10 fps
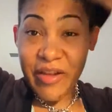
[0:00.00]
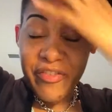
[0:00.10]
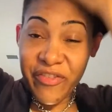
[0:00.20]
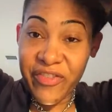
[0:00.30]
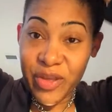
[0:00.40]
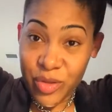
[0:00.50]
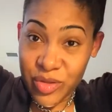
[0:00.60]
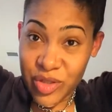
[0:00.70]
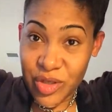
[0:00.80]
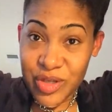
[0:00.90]

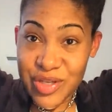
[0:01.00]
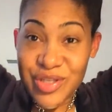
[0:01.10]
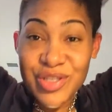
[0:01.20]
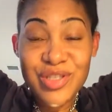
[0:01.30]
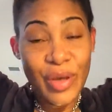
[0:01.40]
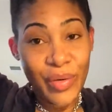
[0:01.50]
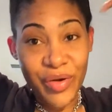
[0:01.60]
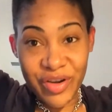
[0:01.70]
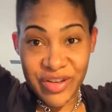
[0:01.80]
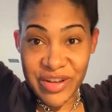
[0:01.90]
feels
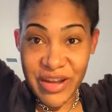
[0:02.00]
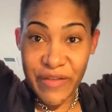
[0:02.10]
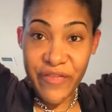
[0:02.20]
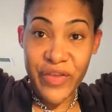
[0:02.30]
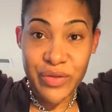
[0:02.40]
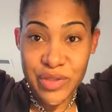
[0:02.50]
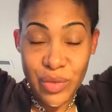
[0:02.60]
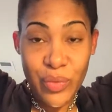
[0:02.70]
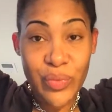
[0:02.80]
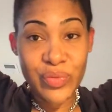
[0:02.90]
so good. It
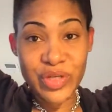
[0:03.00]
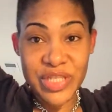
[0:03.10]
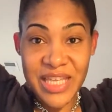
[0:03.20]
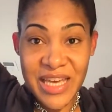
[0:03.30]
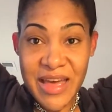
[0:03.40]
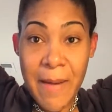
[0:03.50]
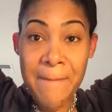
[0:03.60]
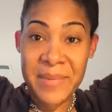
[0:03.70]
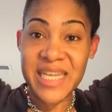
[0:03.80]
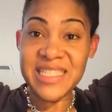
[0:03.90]
feels really
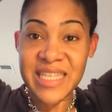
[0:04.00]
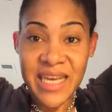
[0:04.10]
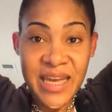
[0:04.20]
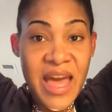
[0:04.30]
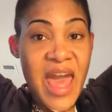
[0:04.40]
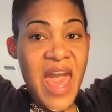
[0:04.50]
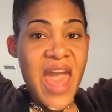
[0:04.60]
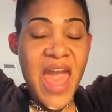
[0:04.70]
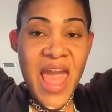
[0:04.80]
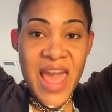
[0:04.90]
amazing.
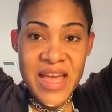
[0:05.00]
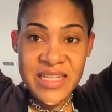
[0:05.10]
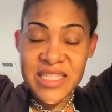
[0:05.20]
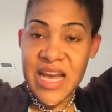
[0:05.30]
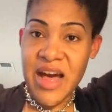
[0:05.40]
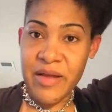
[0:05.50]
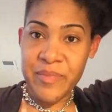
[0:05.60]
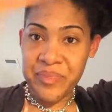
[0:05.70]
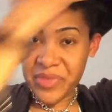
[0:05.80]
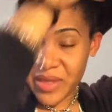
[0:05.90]
And,
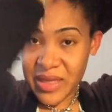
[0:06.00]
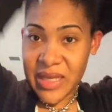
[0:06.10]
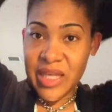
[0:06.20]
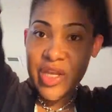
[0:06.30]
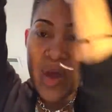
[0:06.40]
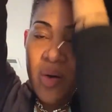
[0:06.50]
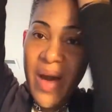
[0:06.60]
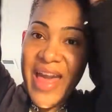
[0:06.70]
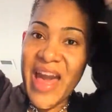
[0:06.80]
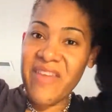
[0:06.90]
you
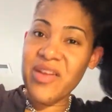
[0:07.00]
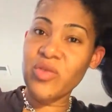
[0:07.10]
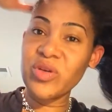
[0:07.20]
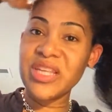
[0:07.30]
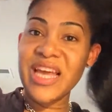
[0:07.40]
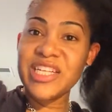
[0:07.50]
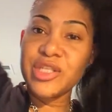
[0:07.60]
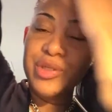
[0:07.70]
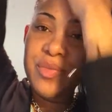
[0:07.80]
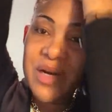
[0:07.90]
know, I haven't really had
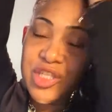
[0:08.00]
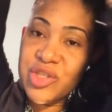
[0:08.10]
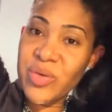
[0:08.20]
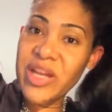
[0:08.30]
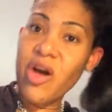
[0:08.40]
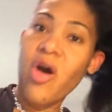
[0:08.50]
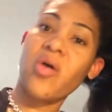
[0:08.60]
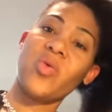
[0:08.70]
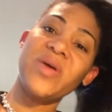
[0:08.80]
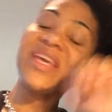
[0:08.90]
to do much to it
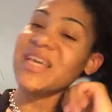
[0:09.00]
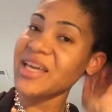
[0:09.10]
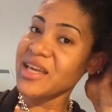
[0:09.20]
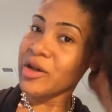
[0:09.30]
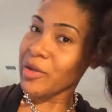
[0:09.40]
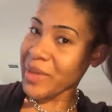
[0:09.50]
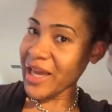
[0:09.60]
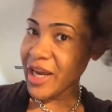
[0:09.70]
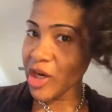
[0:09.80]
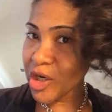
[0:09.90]
all week. You know, my
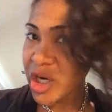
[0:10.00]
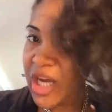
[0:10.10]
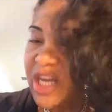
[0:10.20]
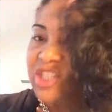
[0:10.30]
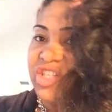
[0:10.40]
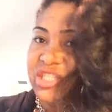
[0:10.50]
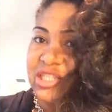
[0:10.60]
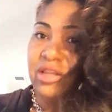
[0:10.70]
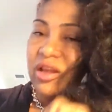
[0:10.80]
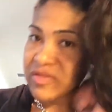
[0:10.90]
hair
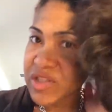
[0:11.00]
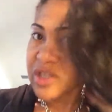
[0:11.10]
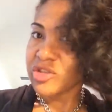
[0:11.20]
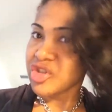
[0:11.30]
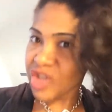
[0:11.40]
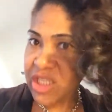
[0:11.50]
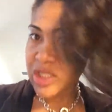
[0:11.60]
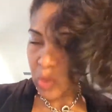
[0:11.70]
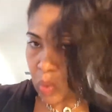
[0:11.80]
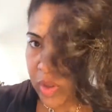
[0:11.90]
just loves
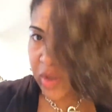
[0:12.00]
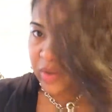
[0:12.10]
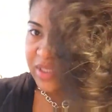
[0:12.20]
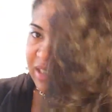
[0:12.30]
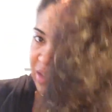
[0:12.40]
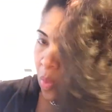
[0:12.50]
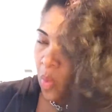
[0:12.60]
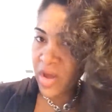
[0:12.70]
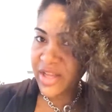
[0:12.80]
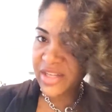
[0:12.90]
just oil. It doesn't
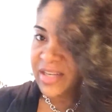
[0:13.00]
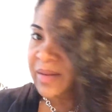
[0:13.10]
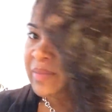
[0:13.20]
want